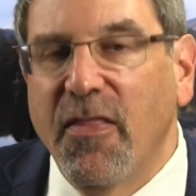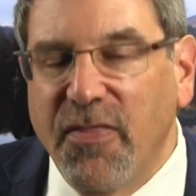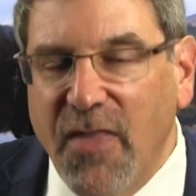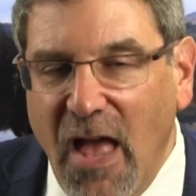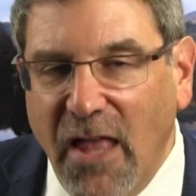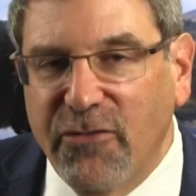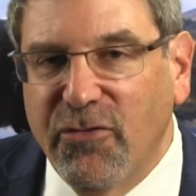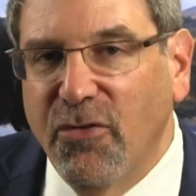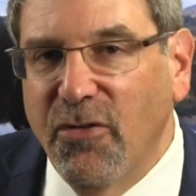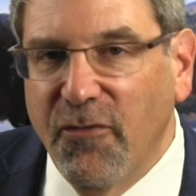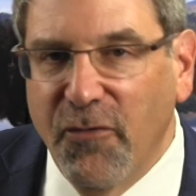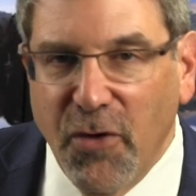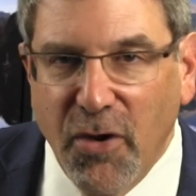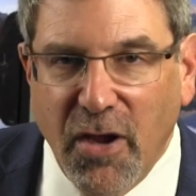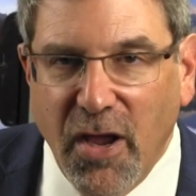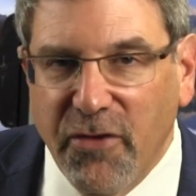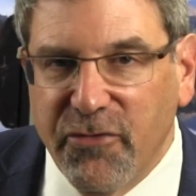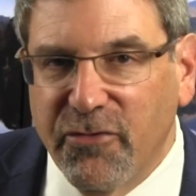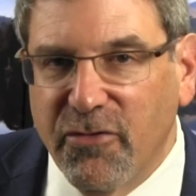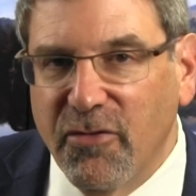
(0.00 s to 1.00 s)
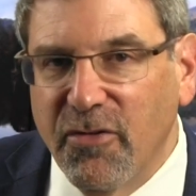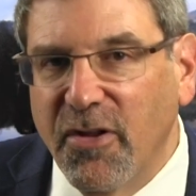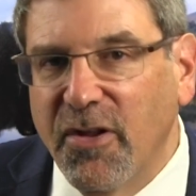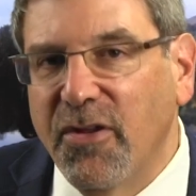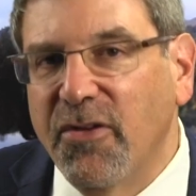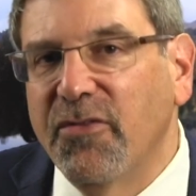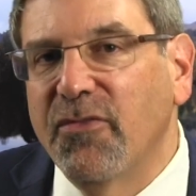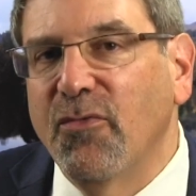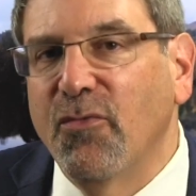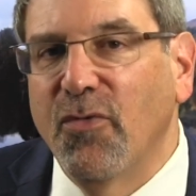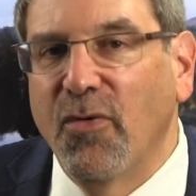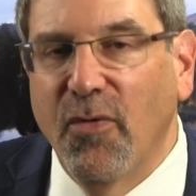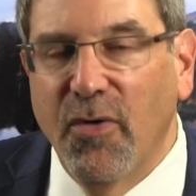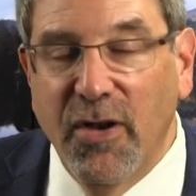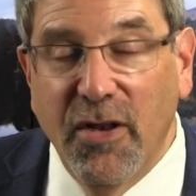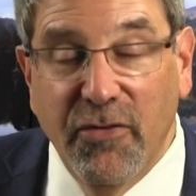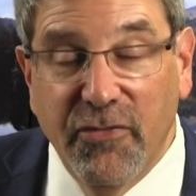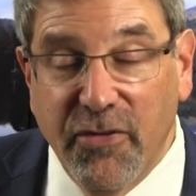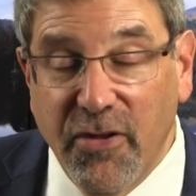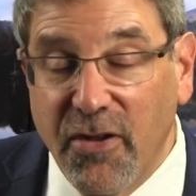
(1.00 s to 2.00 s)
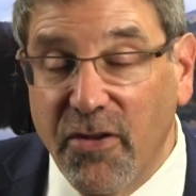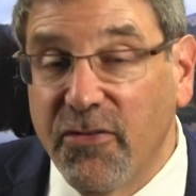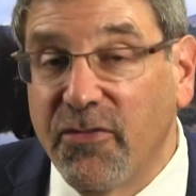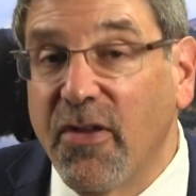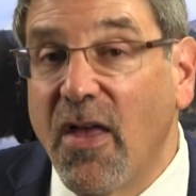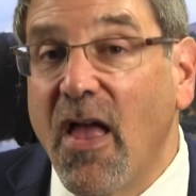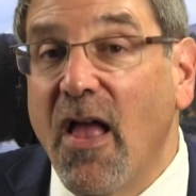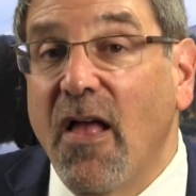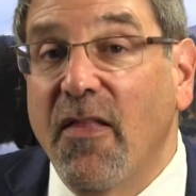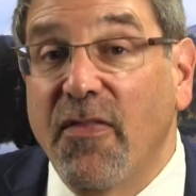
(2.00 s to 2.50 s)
That's who the vocational witness is.